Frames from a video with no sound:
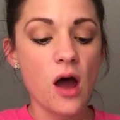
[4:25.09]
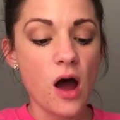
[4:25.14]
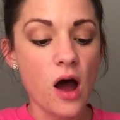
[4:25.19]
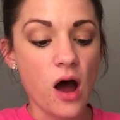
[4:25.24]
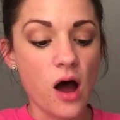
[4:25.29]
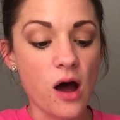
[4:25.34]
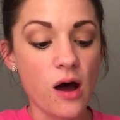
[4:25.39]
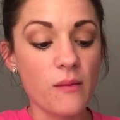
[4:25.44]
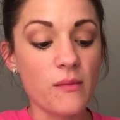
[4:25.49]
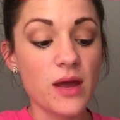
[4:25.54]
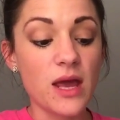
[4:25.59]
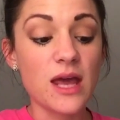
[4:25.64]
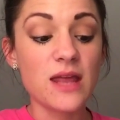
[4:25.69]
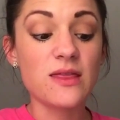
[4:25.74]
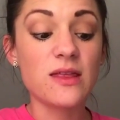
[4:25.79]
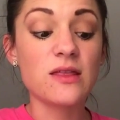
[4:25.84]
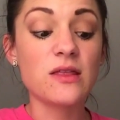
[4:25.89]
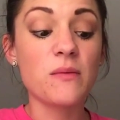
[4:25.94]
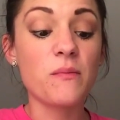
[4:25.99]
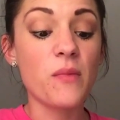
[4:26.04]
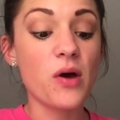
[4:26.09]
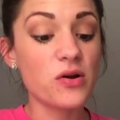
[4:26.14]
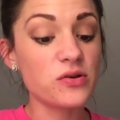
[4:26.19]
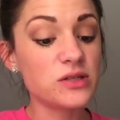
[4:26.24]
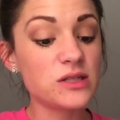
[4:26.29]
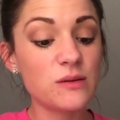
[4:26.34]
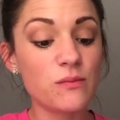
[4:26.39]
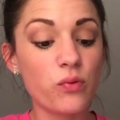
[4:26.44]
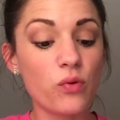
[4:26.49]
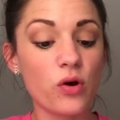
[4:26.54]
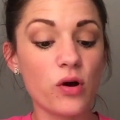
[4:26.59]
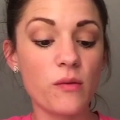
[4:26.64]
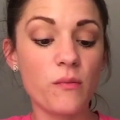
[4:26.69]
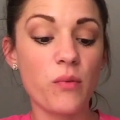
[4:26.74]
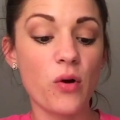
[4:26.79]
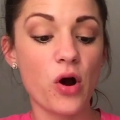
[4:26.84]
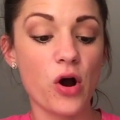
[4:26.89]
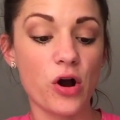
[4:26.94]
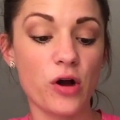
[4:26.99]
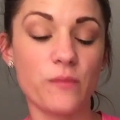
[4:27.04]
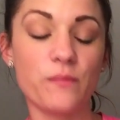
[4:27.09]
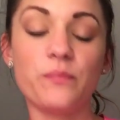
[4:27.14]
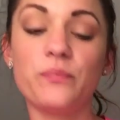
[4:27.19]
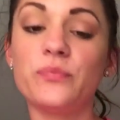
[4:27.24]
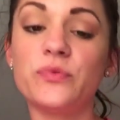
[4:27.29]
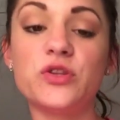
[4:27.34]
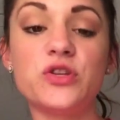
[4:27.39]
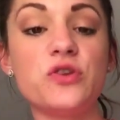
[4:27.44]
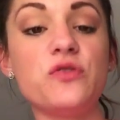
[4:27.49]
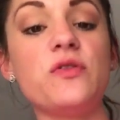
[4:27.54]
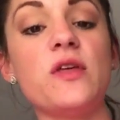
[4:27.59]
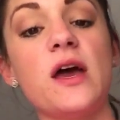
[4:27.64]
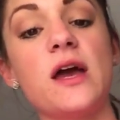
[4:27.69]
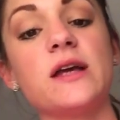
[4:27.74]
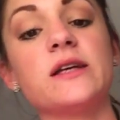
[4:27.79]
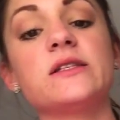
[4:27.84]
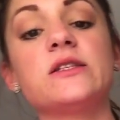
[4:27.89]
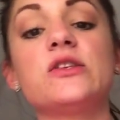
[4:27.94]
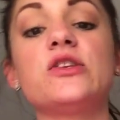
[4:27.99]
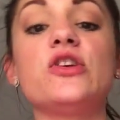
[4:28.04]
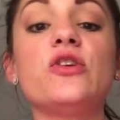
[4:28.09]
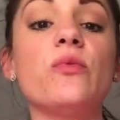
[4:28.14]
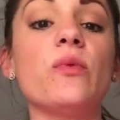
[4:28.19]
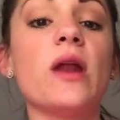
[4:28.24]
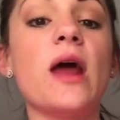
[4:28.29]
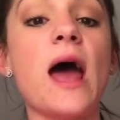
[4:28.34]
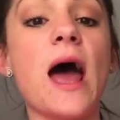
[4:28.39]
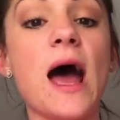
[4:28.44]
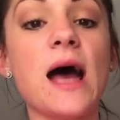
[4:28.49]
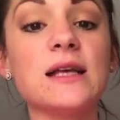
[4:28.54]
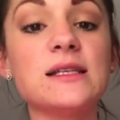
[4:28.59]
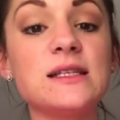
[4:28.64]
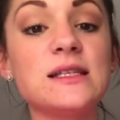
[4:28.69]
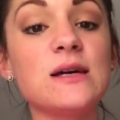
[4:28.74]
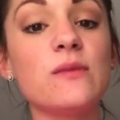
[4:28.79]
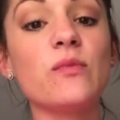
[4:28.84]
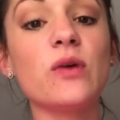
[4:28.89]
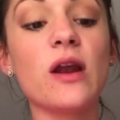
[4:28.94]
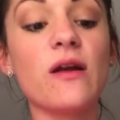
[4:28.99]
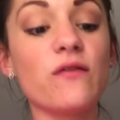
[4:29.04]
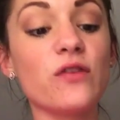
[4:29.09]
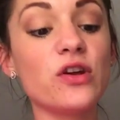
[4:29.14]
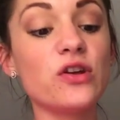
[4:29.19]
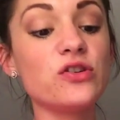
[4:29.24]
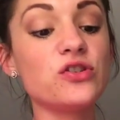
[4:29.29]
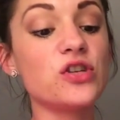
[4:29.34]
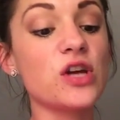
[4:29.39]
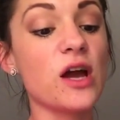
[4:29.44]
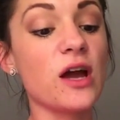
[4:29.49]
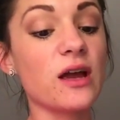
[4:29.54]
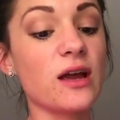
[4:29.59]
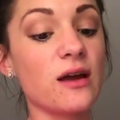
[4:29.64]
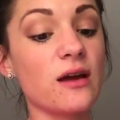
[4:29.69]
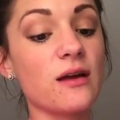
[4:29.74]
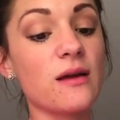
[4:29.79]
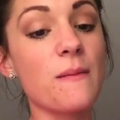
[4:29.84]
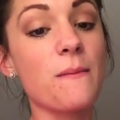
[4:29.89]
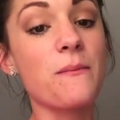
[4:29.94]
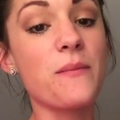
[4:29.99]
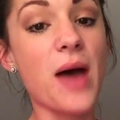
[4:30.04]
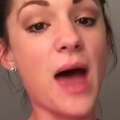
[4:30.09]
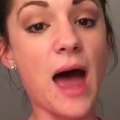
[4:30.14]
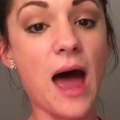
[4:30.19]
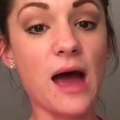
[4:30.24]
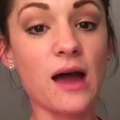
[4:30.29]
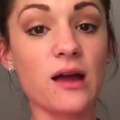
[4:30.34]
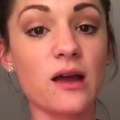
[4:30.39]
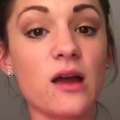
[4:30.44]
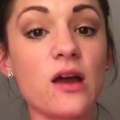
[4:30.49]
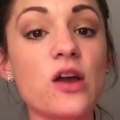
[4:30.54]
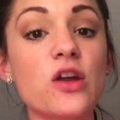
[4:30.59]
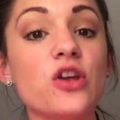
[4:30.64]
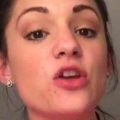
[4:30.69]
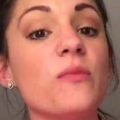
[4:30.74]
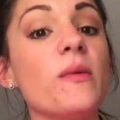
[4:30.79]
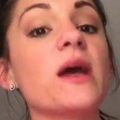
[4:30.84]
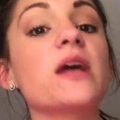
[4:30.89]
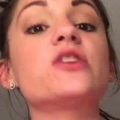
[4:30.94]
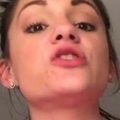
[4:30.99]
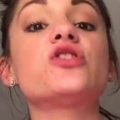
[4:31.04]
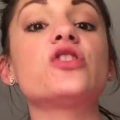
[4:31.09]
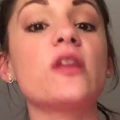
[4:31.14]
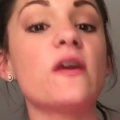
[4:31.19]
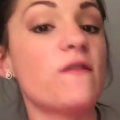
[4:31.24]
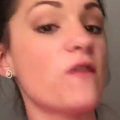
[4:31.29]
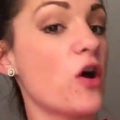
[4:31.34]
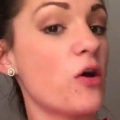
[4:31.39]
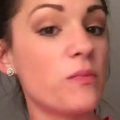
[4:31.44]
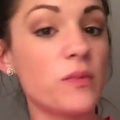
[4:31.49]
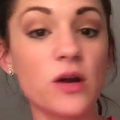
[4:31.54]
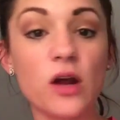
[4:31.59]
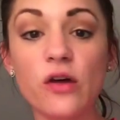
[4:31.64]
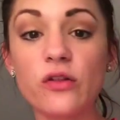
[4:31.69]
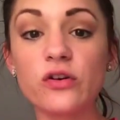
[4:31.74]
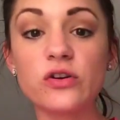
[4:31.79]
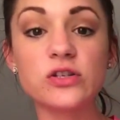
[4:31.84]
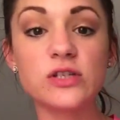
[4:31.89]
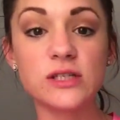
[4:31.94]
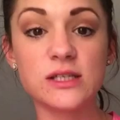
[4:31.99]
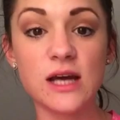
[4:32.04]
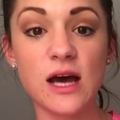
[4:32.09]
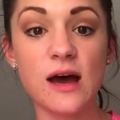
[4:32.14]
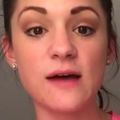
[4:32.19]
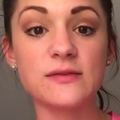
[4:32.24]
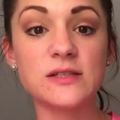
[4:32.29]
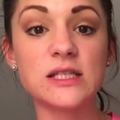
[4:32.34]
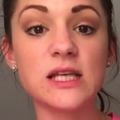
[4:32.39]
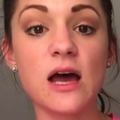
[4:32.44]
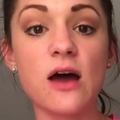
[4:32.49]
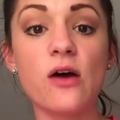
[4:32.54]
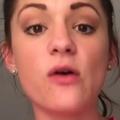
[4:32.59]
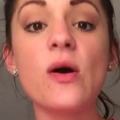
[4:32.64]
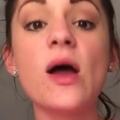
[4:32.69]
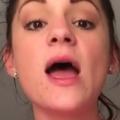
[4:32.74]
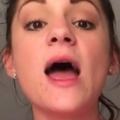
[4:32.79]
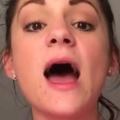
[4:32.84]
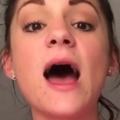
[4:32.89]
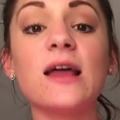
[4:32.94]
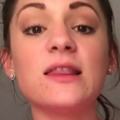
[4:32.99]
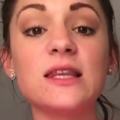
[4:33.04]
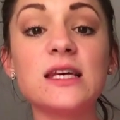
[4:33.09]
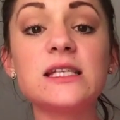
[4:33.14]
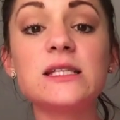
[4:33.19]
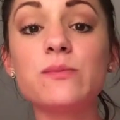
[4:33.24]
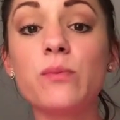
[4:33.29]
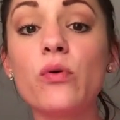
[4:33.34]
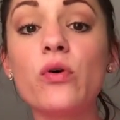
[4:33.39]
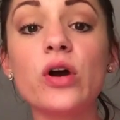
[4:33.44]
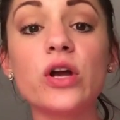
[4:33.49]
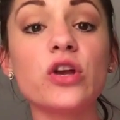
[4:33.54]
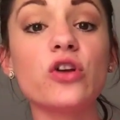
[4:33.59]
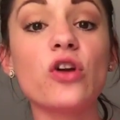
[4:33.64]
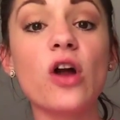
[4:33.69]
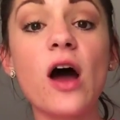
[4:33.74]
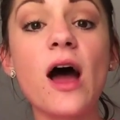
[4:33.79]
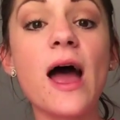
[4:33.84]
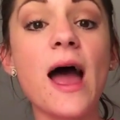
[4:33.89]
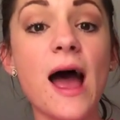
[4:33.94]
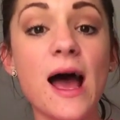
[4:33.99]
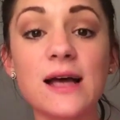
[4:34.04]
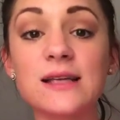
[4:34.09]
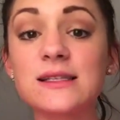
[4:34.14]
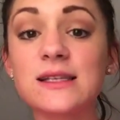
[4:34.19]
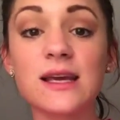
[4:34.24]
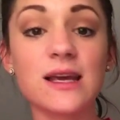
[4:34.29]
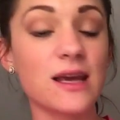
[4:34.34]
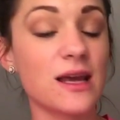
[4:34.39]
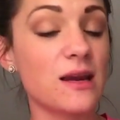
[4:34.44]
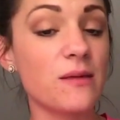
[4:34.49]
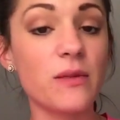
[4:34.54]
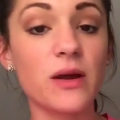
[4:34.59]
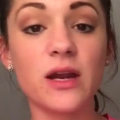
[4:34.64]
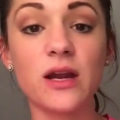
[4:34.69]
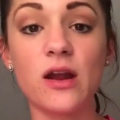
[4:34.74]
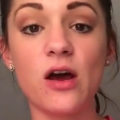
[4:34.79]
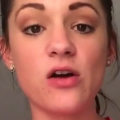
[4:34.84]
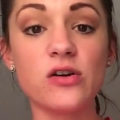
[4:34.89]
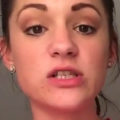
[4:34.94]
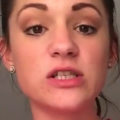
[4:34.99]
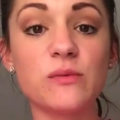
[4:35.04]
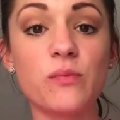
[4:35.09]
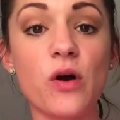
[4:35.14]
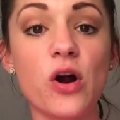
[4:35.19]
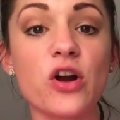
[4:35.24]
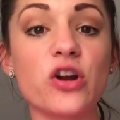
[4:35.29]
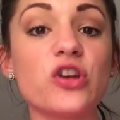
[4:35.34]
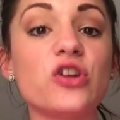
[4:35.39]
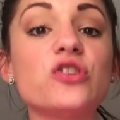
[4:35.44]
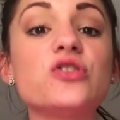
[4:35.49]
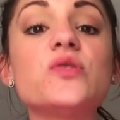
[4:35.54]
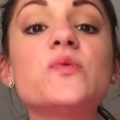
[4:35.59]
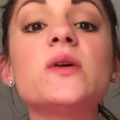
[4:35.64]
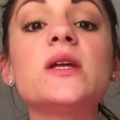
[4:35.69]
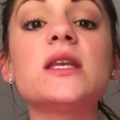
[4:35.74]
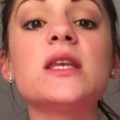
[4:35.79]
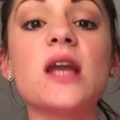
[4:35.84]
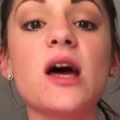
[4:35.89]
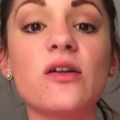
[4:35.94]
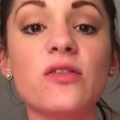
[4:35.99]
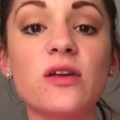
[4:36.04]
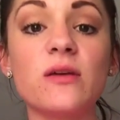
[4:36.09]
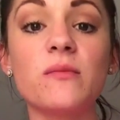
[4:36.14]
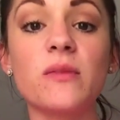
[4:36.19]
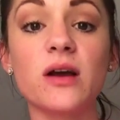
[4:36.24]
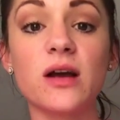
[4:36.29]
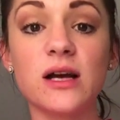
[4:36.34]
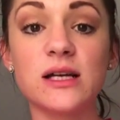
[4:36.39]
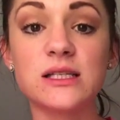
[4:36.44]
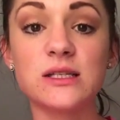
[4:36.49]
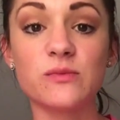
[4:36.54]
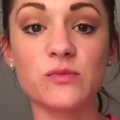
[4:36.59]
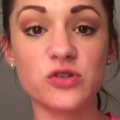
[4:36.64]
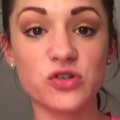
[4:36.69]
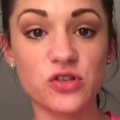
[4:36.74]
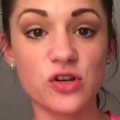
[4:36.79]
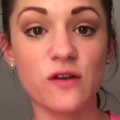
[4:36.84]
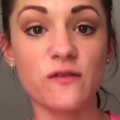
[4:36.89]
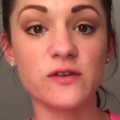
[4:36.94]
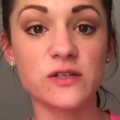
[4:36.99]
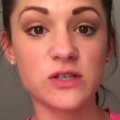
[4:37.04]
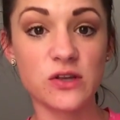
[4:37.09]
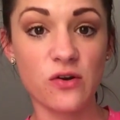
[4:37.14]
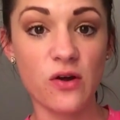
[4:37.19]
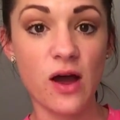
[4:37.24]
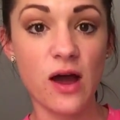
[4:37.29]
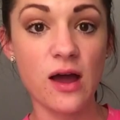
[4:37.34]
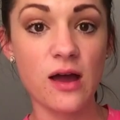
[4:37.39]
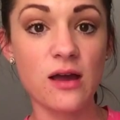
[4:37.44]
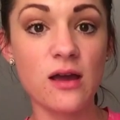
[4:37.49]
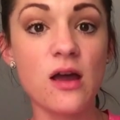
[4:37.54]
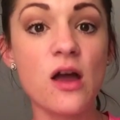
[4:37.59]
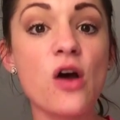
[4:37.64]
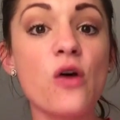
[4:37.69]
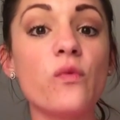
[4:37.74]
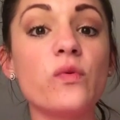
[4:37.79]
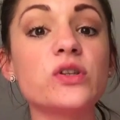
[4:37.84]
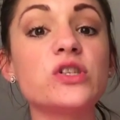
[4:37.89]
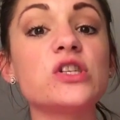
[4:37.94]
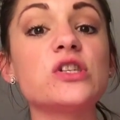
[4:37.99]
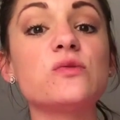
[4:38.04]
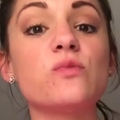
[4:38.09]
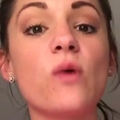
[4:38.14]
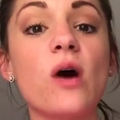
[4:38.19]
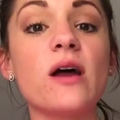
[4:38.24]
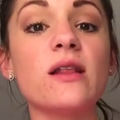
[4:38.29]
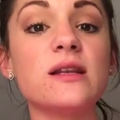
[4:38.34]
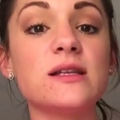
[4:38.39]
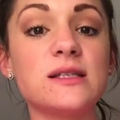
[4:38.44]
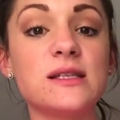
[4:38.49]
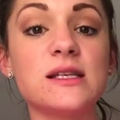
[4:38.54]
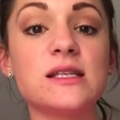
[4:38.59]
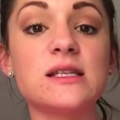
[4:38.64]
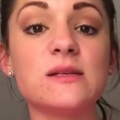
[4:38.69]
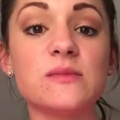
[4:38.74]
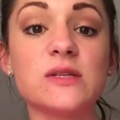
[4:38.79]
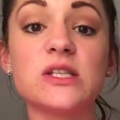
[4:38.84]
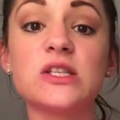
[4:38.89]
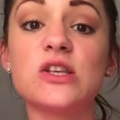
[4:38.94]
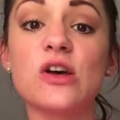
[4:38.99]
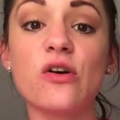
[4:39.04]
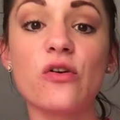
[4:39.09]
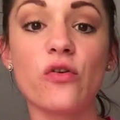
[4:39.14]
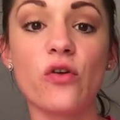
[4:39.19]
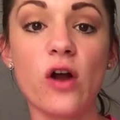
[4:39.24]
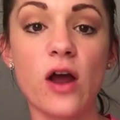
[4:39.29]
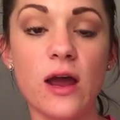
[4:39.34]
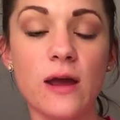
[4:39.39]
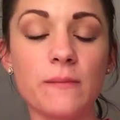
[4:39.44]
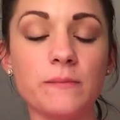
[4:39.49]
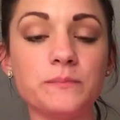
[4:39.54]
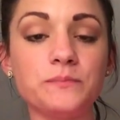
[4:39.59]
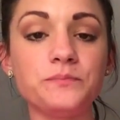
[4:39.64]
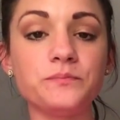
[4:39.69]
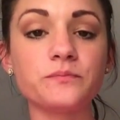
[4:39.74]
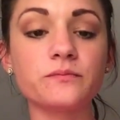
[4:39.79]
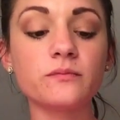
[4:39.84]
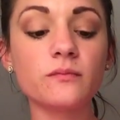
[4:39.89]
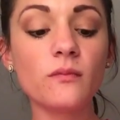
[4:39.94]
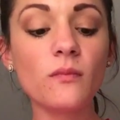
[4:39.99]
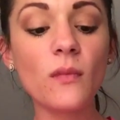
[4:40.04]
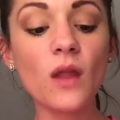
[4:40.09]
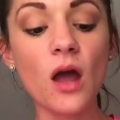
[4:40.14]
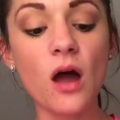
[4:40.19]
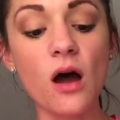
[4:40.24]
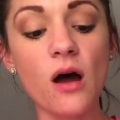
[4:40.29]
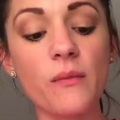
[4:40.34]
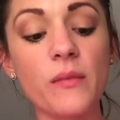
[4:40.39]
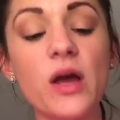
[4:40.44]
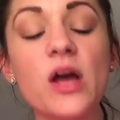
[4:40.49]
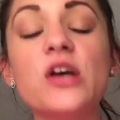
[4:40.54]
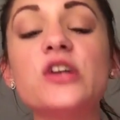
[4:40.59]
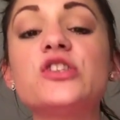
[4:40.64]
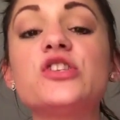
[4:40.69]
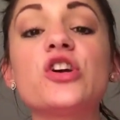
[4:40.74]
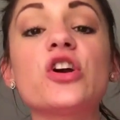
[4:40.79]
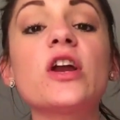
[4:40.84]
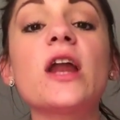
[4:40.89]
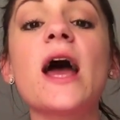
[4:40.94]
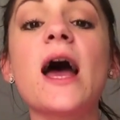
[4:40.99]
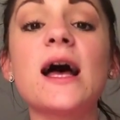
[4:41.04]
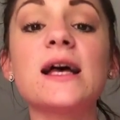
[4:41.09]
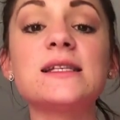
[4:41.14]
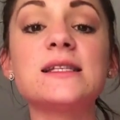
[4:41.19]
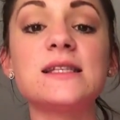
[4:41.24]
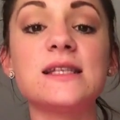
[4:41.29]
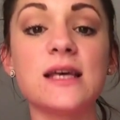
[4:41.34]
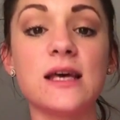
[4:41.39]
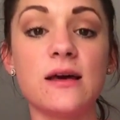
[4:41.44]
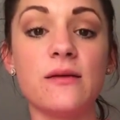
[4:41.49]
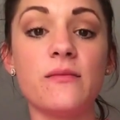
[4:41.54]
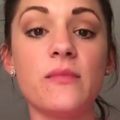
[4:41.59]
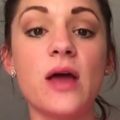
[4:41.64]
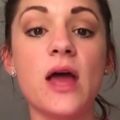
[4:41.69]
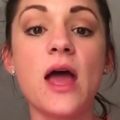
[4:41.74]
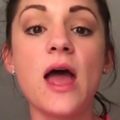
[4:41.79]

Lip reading: And then the most important part, 2 things. You want to ask them whenever you check back, you're making sure they've opened all their stuff. So at this point, you're not asking anybody to host a party. You're doing nothing but customer service, okay? Which is why this system is so great. So you're going to ask them